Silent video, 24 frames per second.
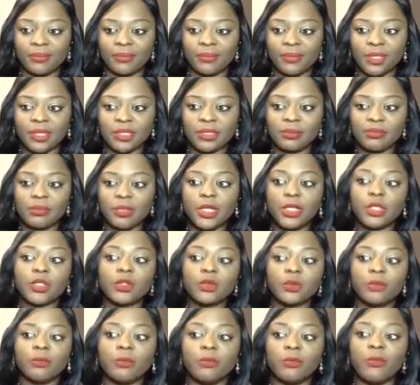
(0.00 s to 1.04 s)
this Me
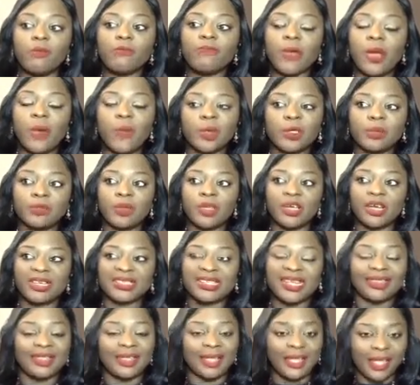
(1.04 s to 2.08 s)
Too movement was
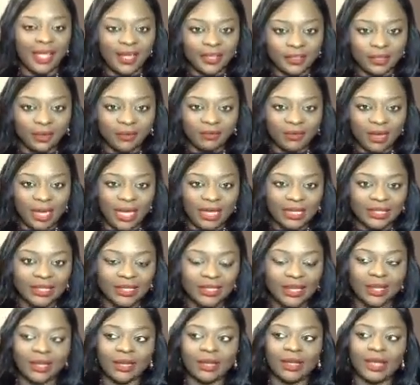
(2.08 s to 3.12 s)
because at the age of
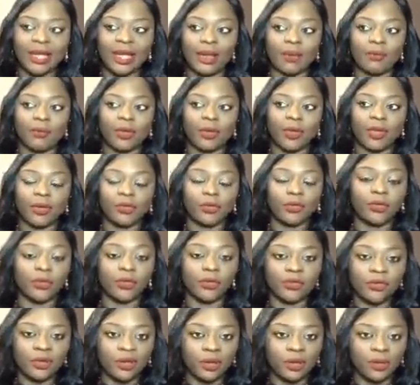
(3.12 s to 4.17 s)
19, Gabrielle
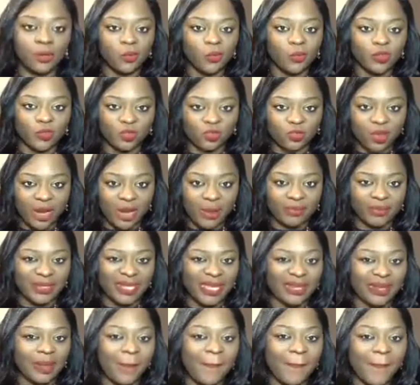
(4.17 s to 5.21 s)
Union was
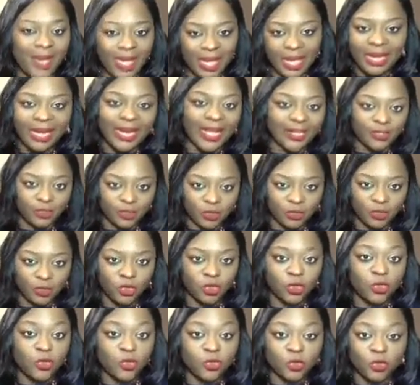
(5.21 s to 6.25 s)
raped in a Payless
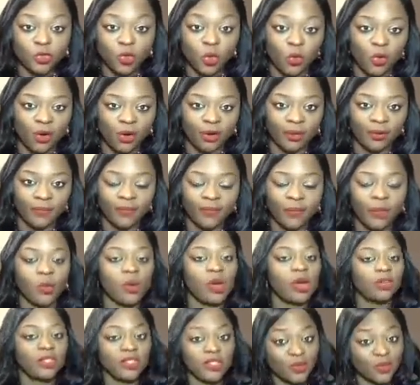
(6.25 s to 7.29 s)
shoe store
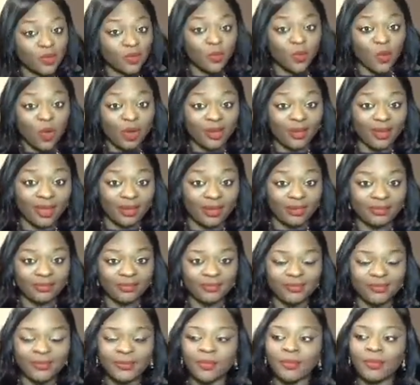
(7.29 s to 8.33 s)
while she was working.
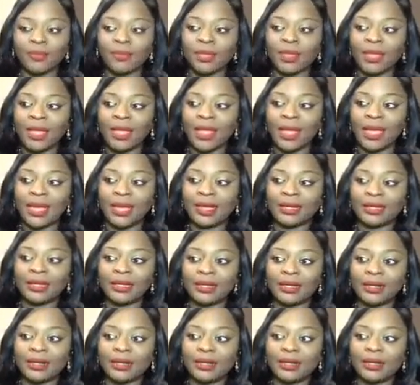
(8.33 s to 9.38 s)

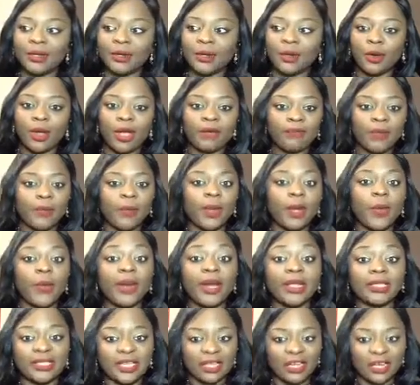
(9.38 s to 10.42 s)
And, everybody
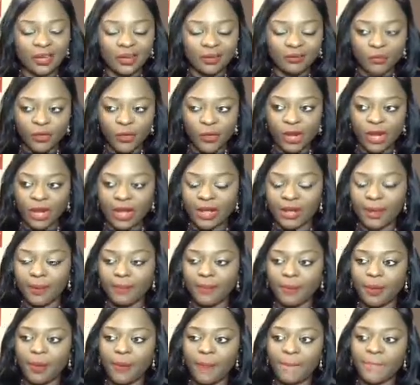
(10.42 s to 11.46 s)
wanted to cover it
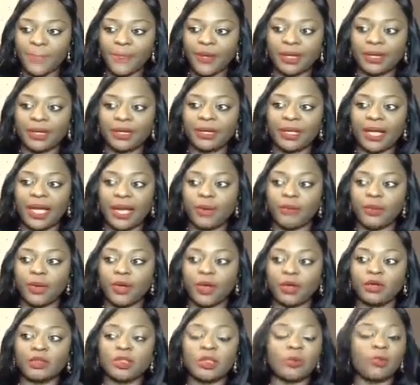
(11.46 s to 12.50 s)
up, but
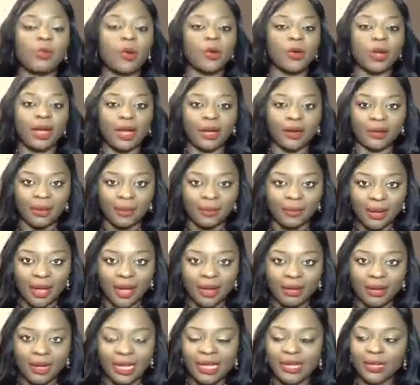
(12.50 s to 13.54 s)
Gabrielle spoke out
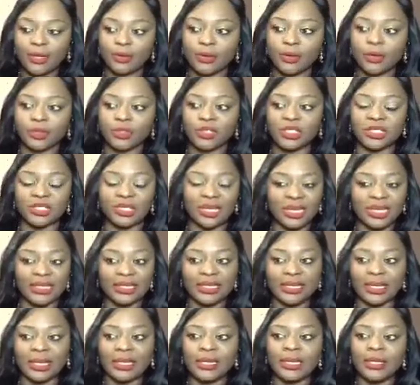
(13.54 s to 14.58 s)
about it. She started
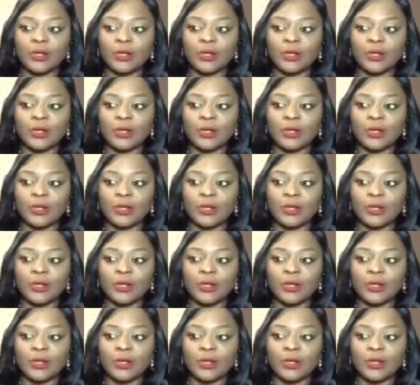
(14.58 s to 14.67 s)
to,